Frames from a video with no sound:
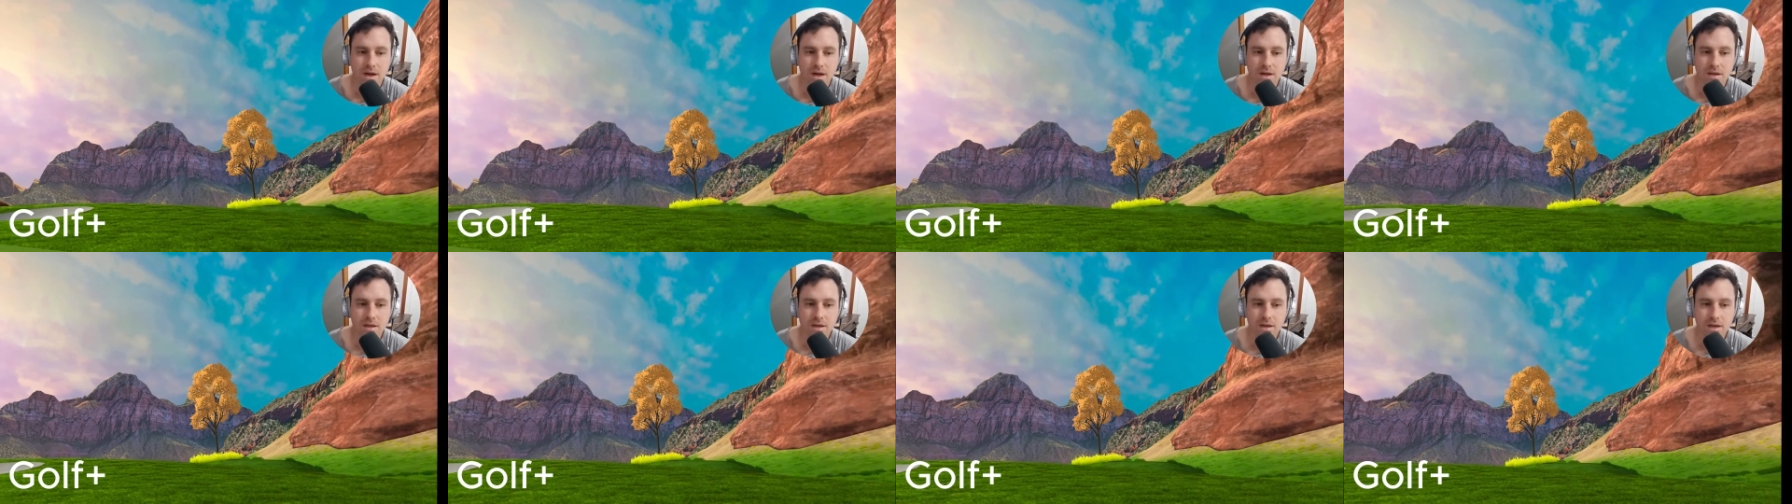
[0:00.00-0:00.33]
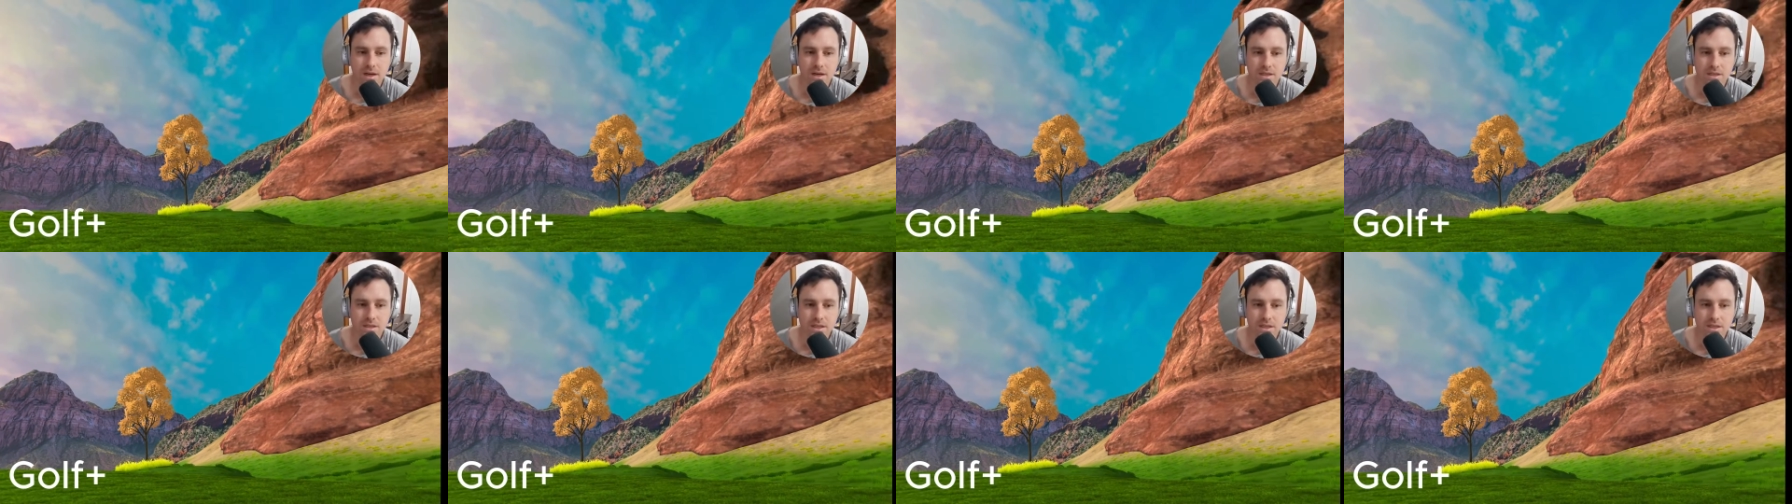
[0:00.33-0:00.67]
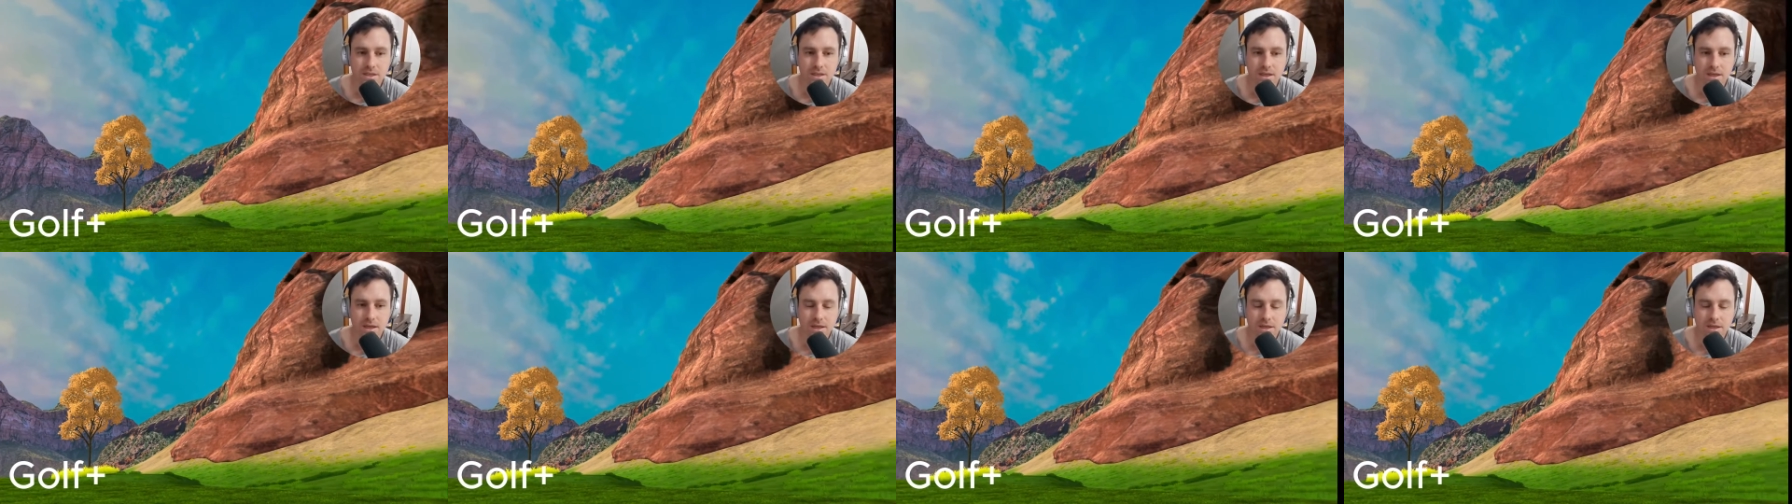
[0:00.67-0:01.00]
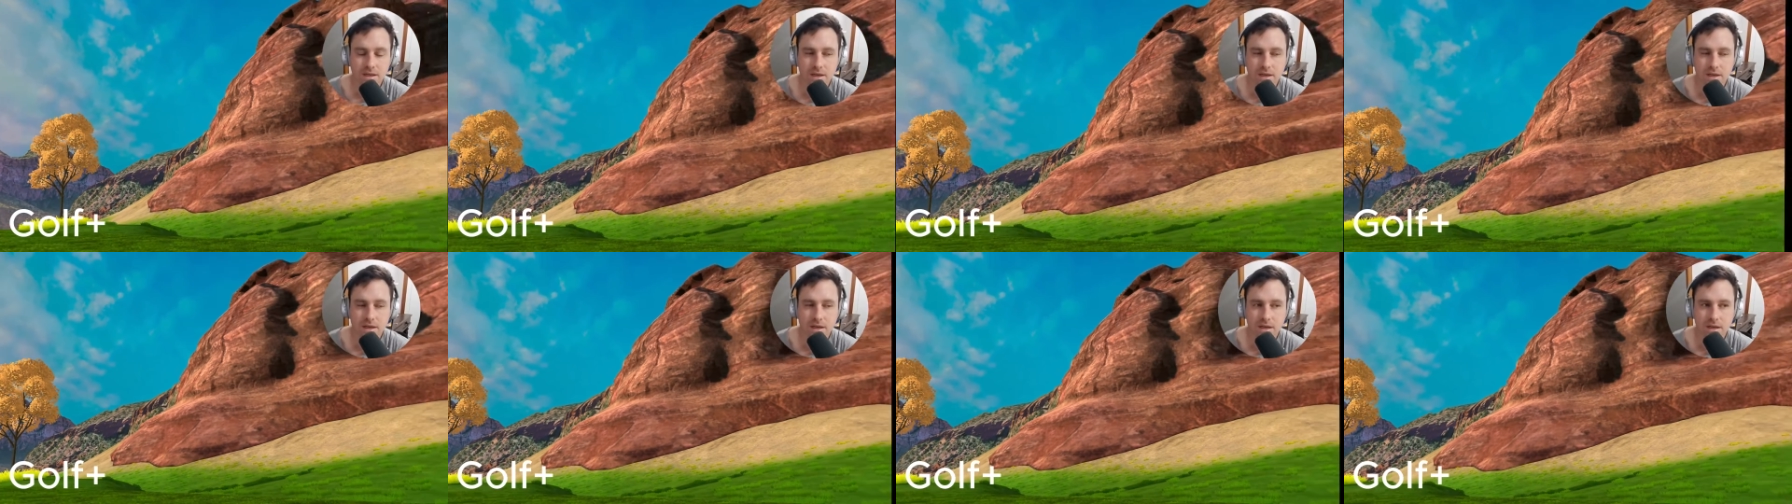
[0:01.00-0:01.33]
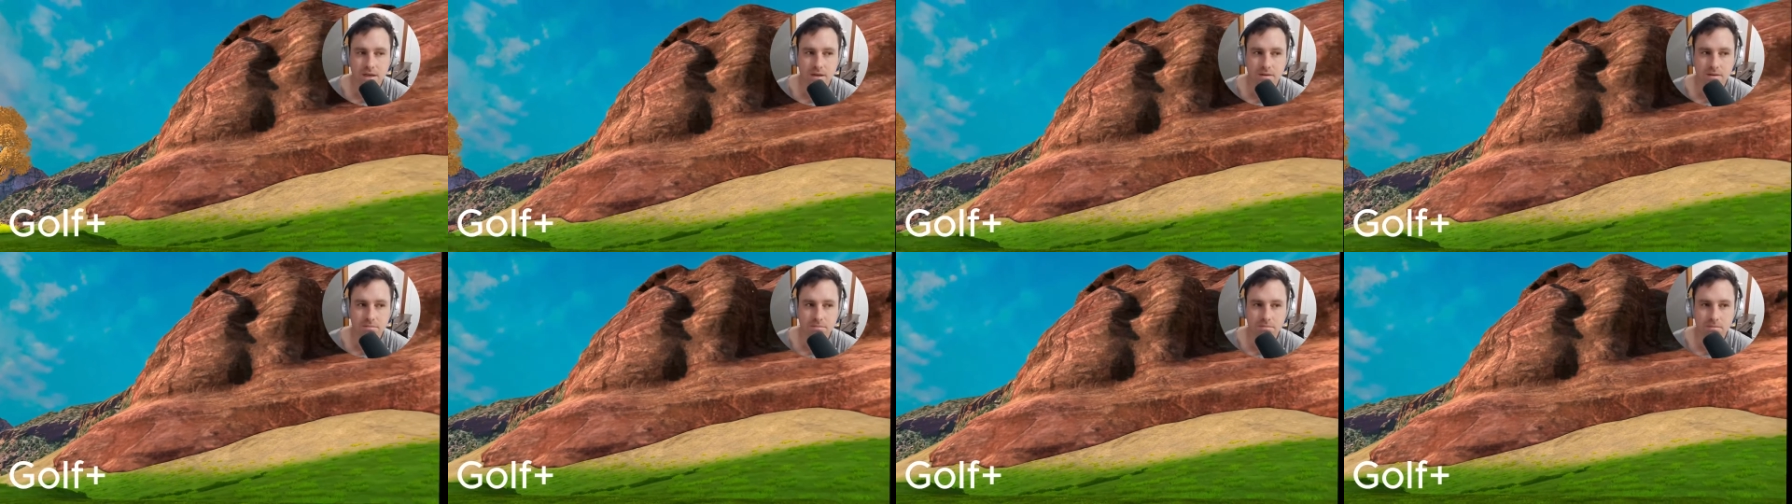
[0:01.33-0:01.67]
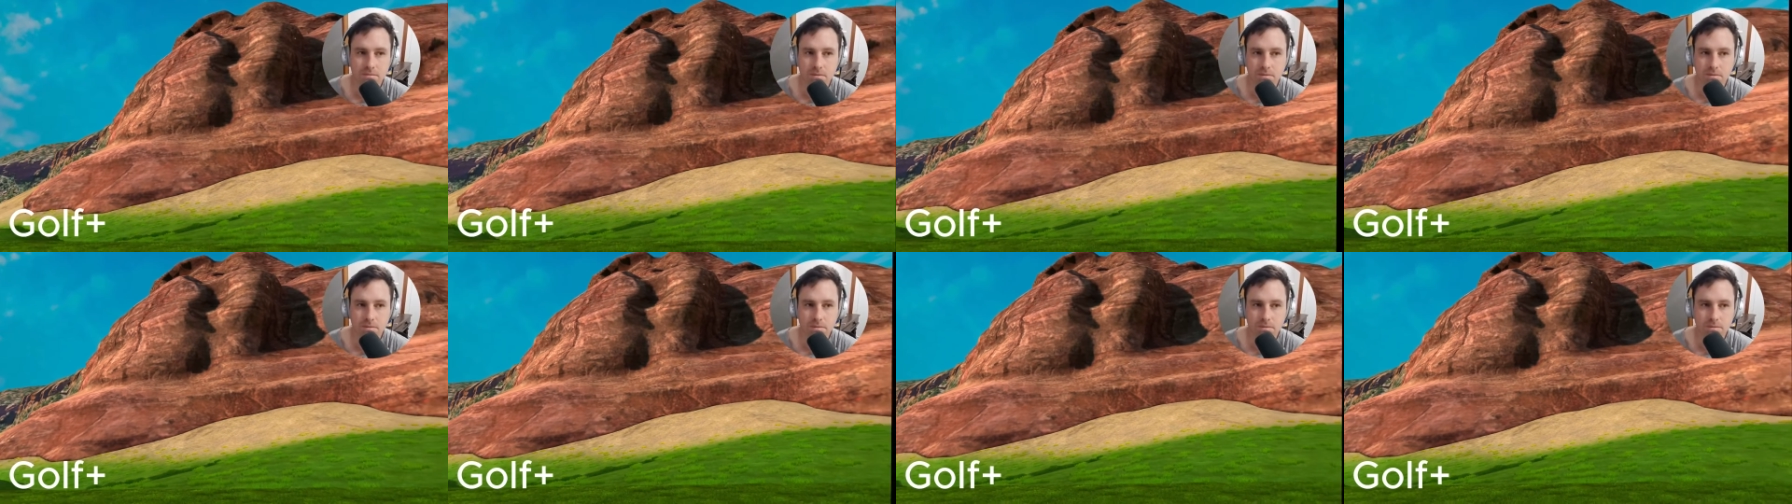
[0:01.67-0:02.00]
it actually then,
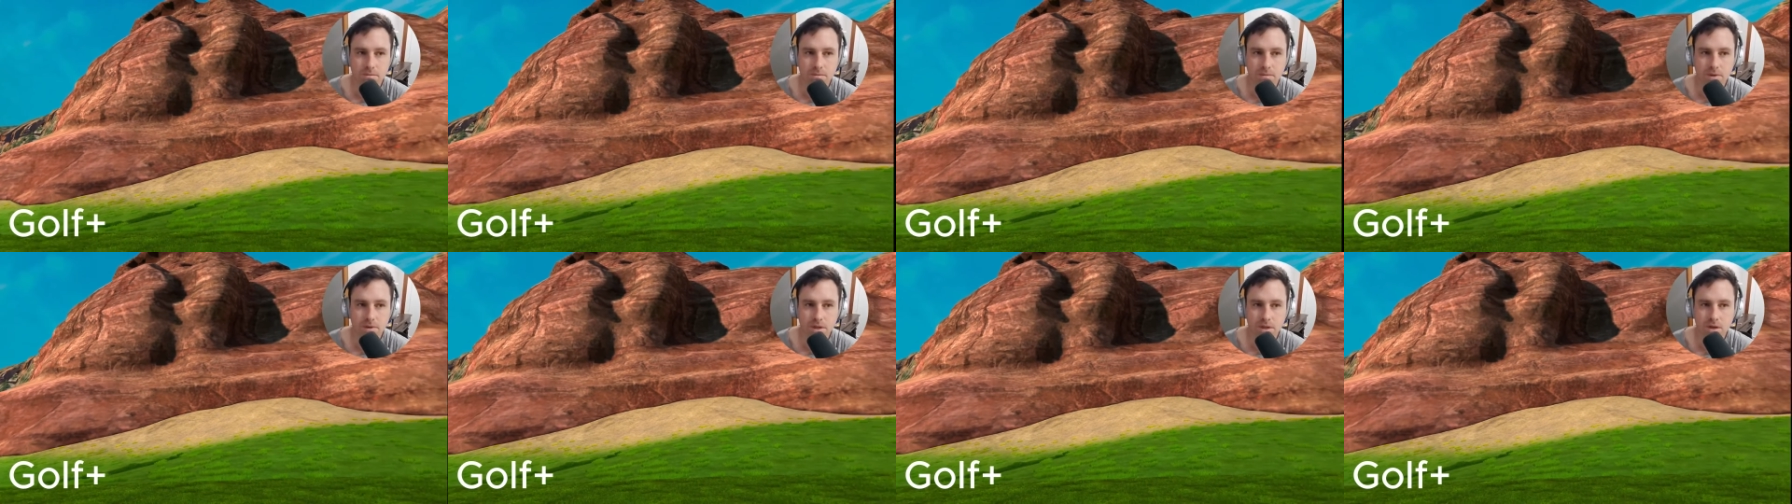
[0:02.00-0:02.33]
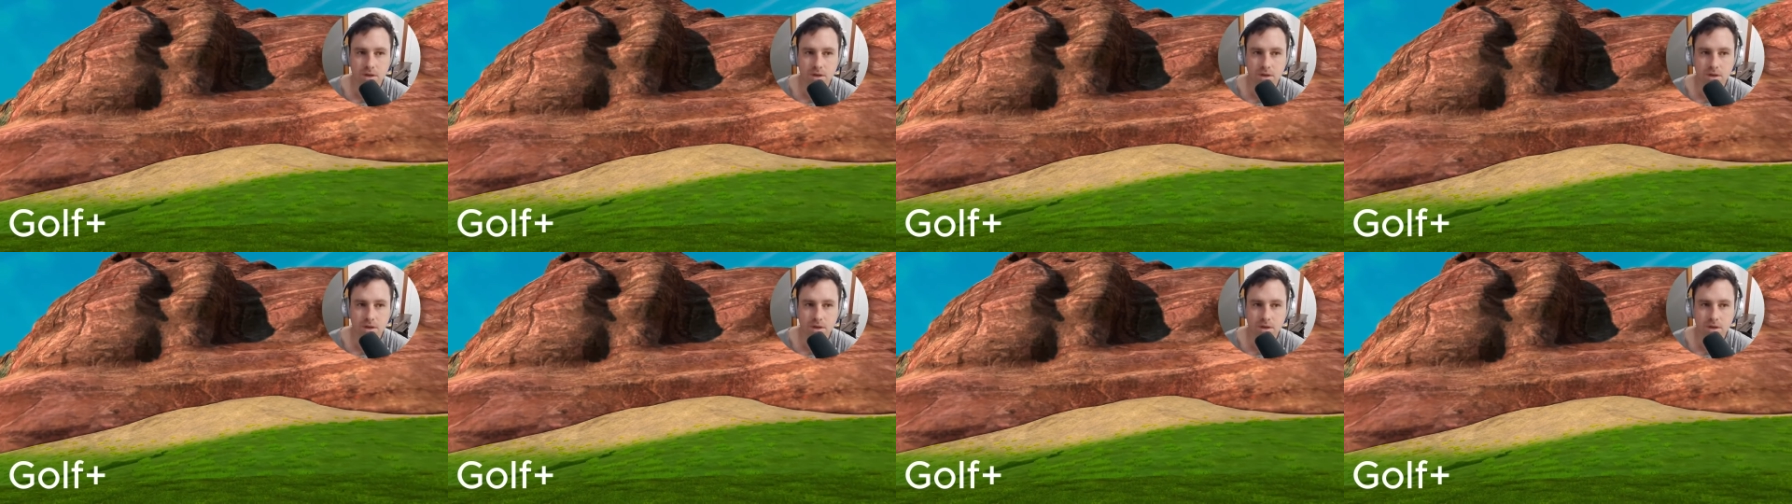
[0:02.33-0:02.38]
you